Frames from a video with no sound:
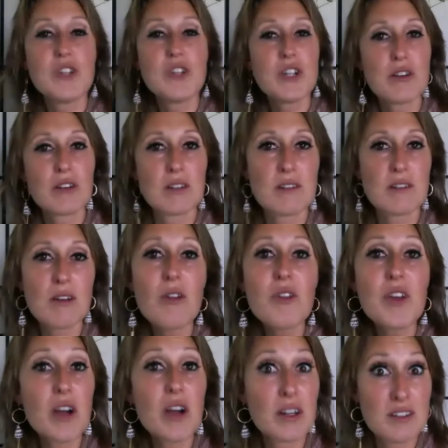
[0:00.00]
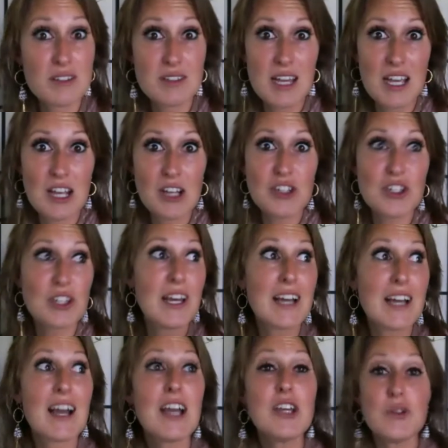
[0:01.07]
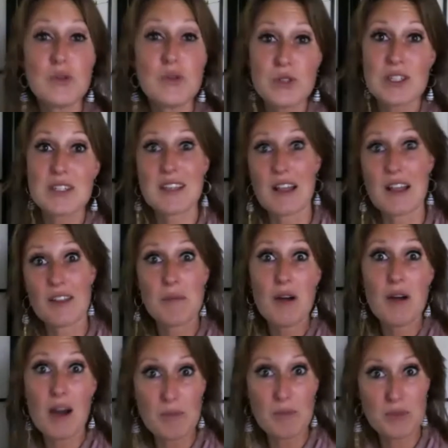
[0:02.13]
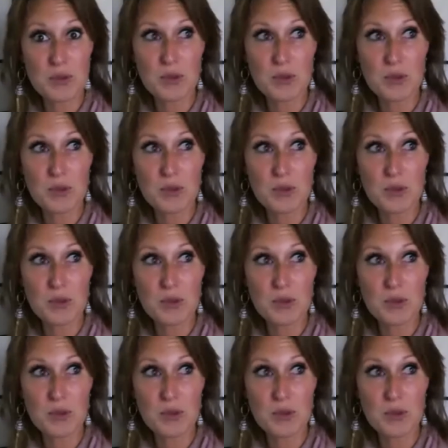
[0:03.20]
coaching or consulting on a stage like i used to sell the mops